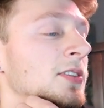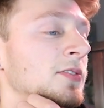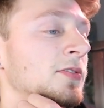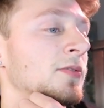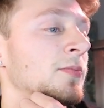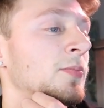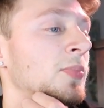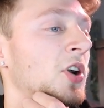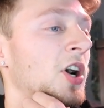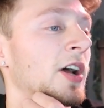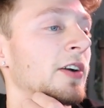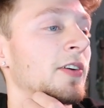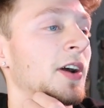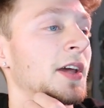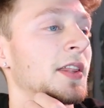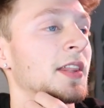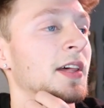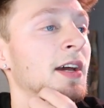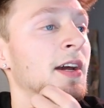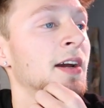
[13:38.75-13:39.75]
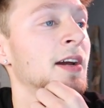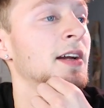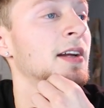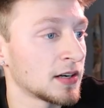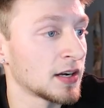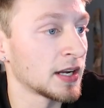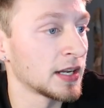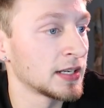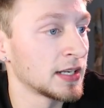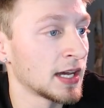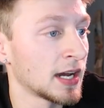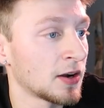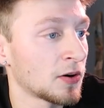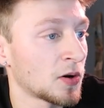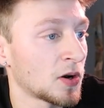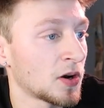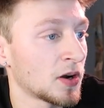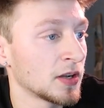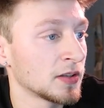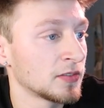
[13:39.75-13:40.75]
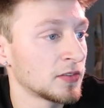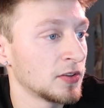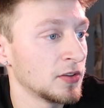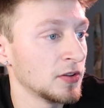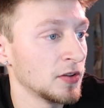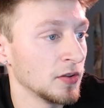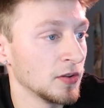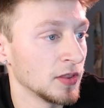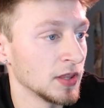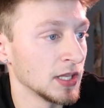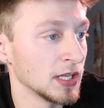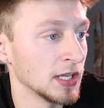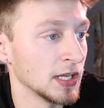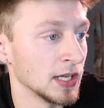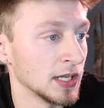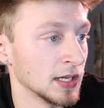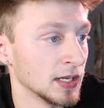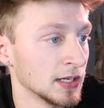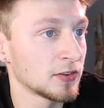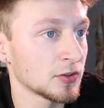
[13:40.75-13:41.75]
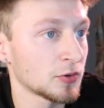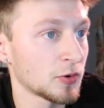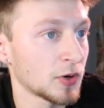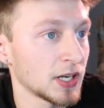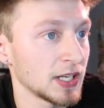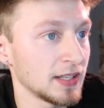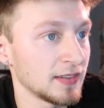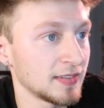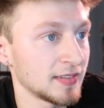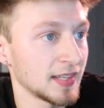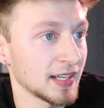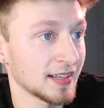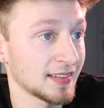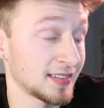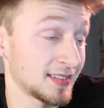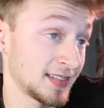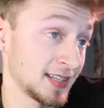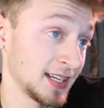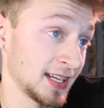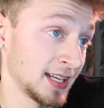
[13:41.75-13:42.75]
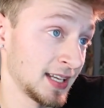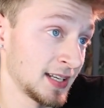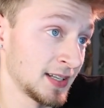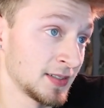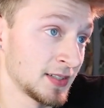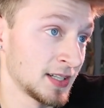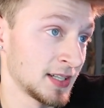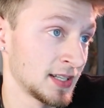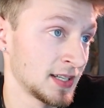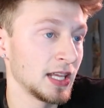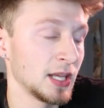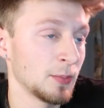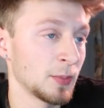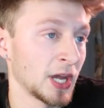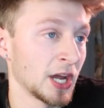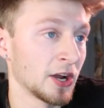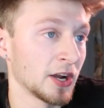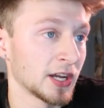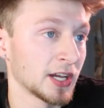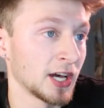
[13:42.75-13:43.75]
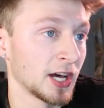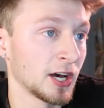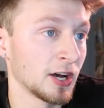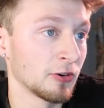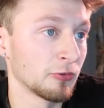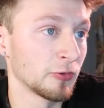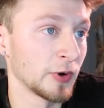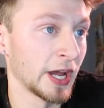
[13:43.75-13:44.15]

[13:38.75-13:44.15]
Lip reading: just probably right there. All right, now on to the 2016 Emerica